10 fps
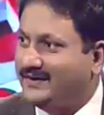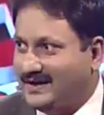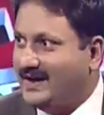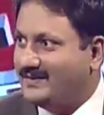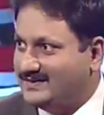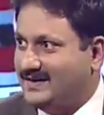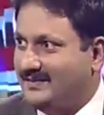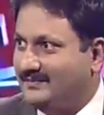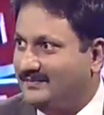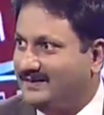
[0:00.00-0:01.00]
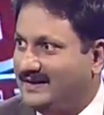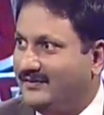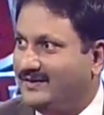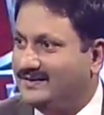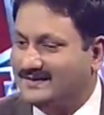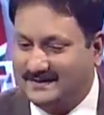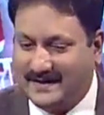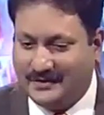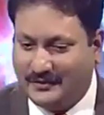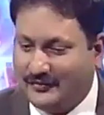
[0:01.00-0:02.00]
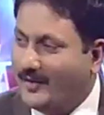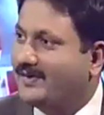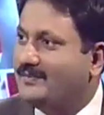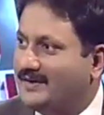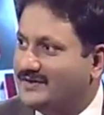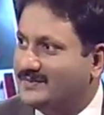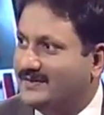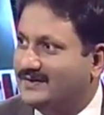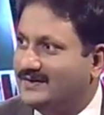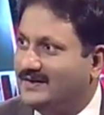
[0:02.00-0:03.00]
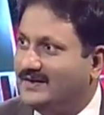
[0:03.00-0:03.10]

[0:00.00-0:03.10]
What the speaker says: the time has come, given the scenario of corporal punishment,